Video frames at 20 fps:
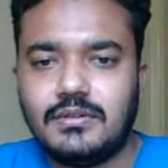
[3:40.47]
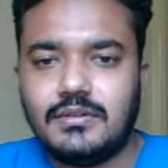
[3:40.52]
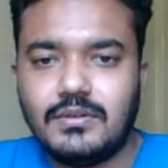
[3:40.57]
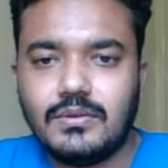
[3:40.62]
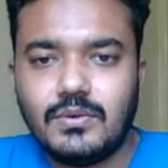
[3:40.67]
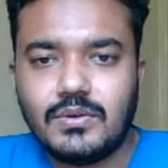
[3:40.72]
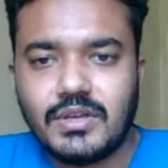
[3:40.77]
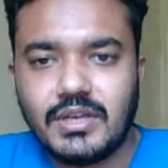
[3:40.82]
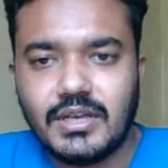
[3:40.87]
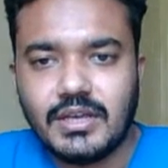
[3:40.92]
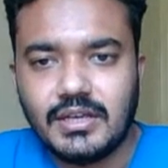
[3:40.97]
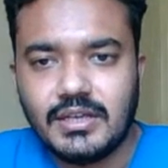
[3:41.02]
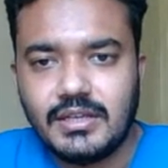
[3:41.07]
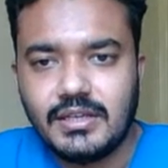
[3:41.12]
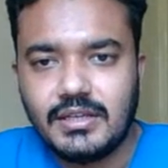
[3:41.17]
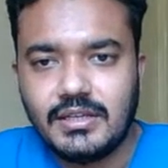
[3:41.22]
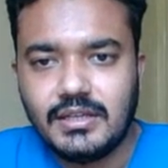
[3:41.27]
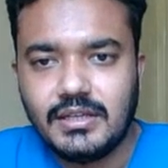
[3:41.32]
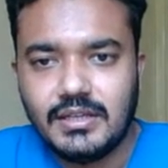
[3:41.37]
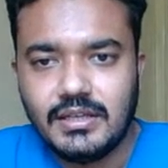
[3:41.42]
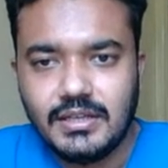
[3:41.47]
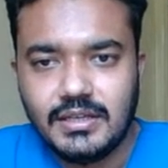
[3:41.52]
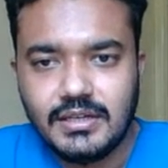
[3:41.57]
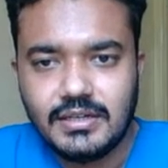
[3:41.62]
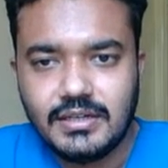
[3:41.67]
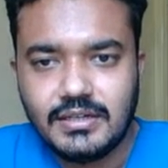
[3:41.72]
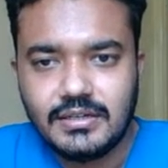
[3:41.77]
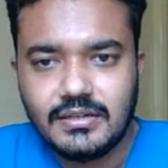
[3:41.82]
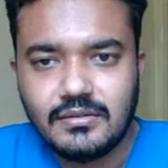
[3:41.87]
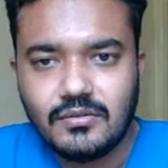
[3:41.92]
Okay, he
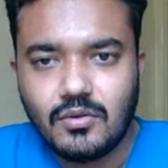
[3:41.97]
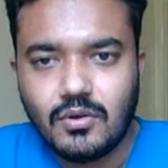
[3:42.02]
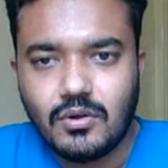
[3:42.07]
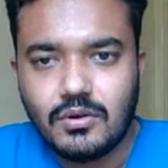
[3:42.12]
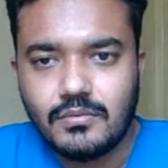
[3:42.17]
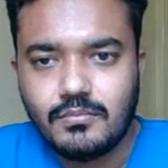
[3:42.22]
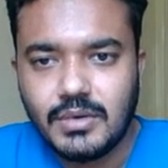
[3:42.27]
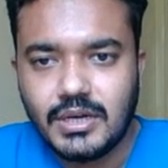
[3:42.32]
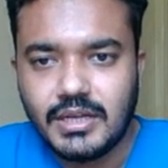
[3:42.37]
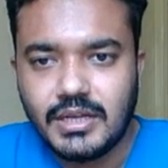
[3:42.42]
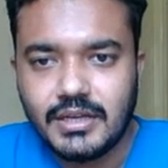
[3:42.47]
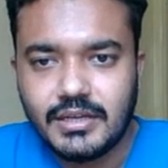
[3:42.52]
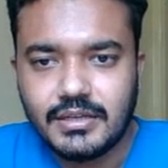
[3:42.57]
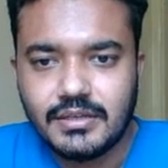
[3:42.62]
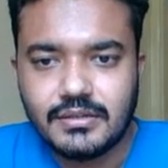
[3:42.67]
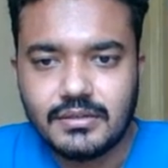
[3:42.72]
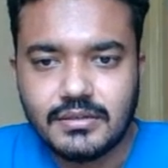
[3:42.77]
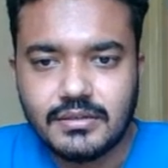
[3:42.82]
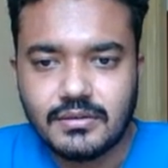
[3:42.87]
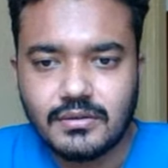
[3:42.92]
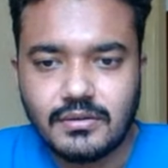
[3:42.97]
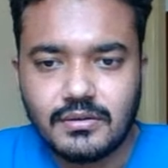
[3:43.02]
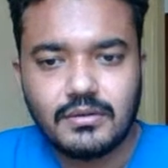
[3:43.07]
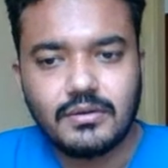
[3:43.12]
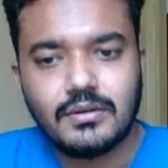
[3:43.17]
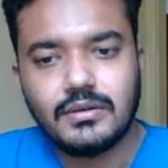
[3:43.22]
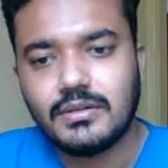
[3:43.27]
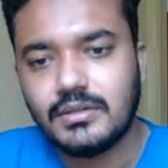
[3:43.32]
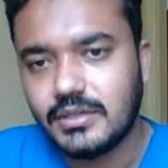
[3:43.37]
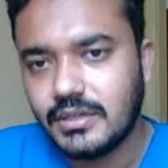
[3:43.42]
did not play here
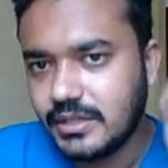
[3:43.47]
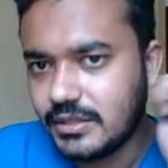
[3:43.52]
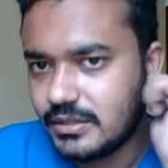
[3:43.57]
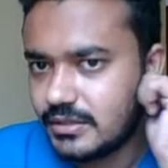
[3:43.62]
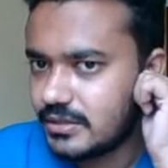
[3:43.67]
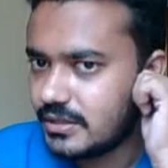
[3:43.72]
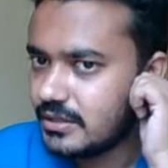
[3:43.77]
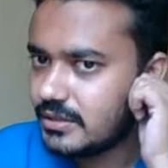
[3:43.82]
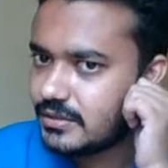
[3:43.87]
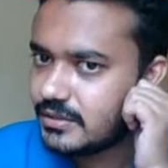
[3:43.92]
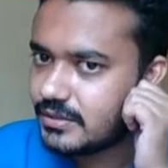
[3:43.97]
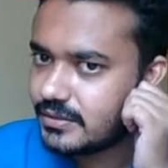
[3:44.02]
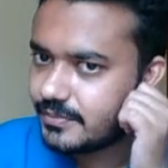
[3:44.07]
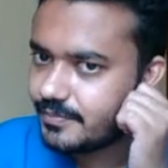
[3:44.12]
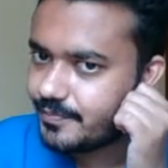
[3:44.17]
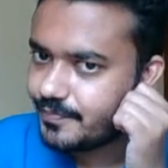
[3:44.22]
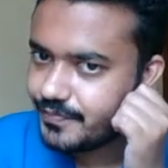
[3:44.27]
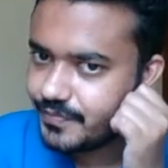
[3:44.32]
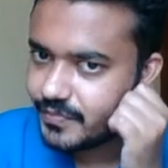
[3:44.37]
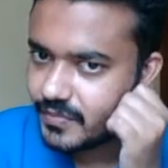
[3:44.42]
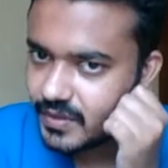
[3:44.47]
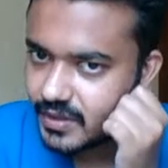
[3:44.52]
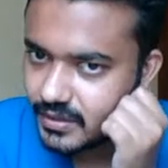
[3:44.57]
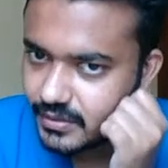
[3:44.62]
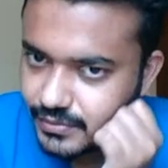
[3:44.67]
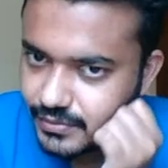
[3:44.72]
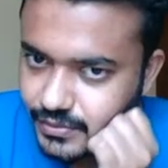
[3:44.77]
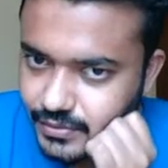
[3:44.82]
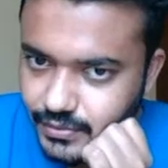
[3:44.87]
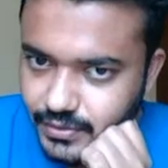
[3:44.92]
on d6,
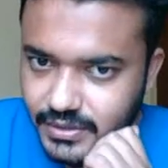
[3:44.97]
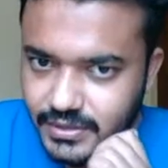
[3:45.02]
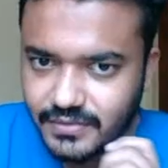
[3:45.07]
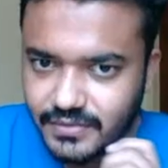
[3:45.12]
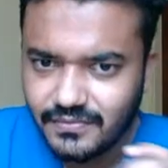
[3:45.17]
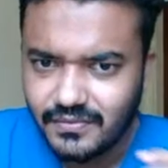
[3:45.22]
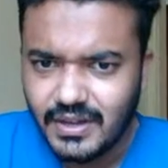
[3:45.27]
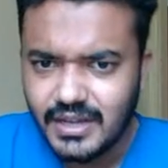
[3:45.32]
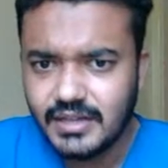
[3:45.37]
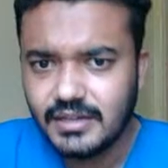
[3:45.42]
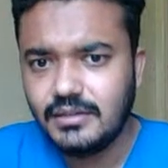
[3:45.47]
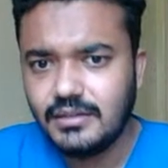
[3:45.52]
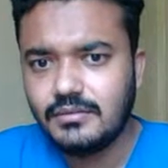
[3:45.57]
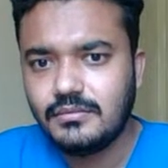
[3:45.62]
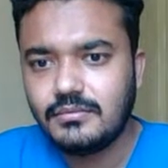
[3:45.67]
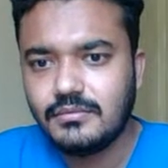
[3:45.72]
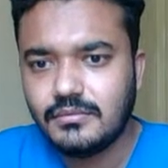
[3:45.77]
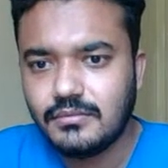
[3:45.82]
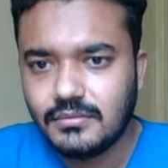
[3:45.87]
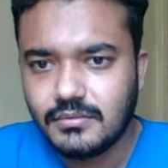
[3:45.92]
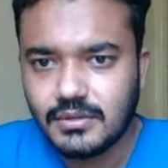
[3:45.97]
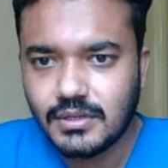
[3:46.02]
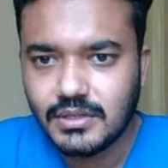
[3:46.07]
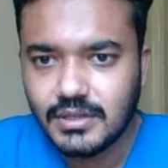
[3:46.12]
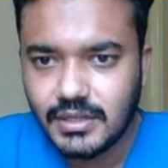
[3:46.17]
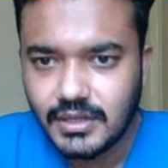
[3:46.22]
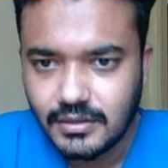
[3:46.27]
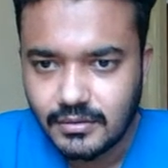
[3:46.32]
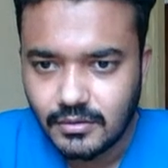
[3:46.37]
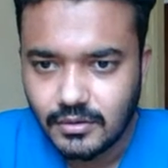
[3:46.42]
so it's fine.
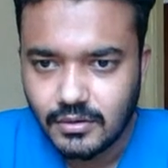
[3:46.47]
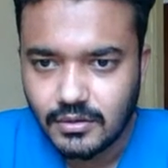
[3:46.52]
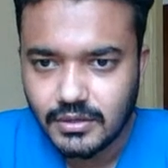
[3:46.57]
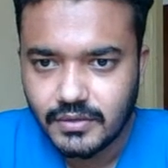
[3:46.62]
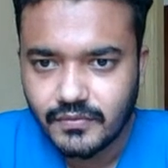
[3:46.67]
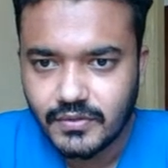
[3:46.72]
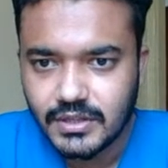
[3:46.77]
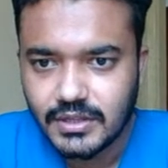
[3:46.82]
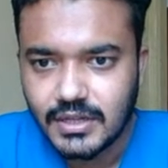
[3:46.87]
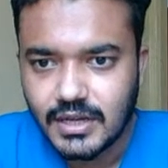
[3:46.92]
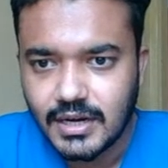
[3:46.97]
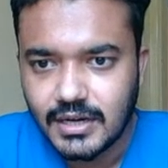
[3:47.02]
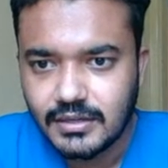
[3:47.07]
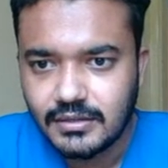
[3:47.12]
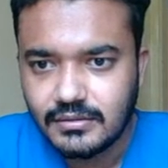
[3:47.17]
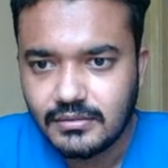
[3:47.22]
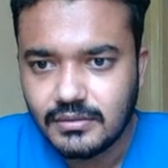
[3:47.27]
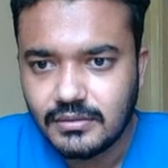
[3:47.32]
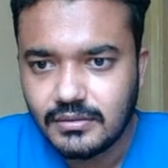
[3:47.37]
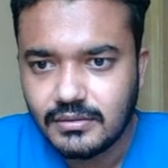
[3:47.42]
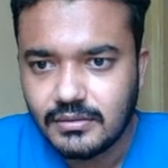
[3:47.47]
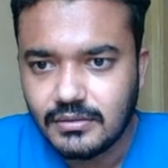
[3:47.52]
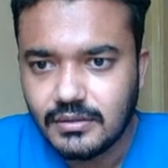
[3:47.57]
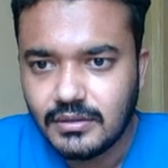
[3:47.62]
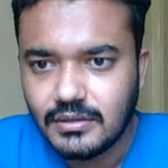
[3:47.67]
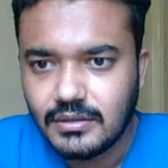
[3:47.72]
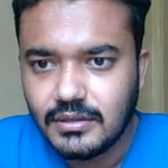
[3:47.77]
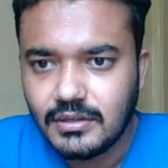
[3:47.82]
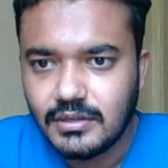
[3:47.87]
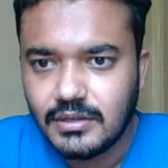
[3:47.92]
Nothing wrong with that.
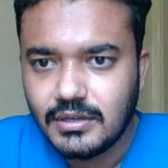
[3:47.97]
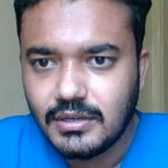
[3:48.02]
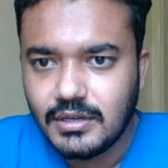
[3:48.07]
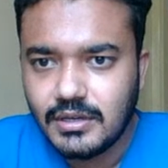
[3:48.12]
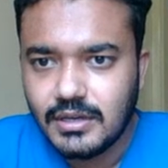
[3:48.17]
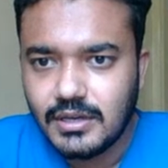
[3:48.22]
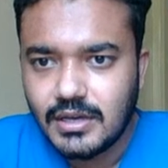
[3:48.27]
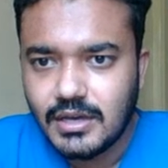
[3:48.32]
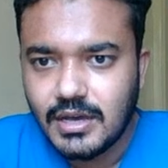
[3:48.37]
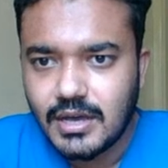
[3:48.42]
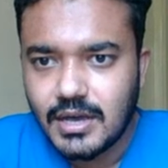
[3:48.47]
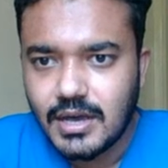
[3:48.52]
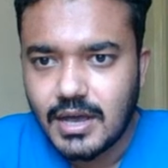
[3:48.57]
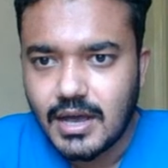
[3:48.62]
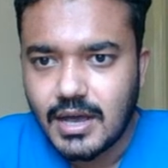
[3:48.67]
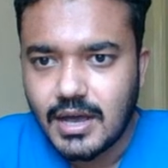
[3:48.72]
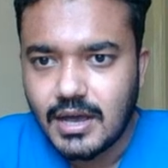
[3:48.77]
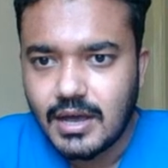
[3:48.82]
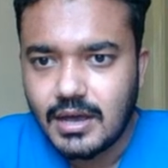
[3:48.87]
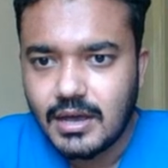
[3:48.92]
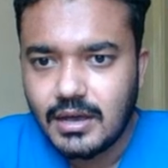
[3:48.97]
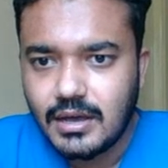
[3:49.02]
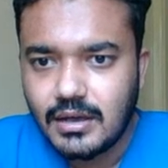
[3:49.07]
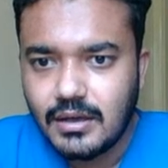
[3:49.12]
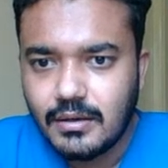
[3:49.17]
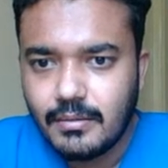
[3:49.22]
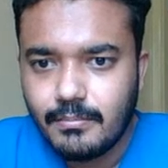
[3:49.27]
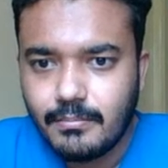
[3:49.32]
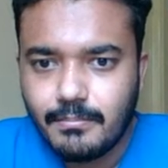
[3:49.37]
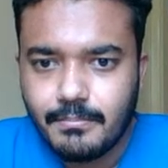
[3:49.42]

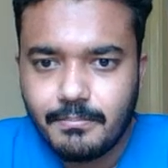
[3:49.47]
Um,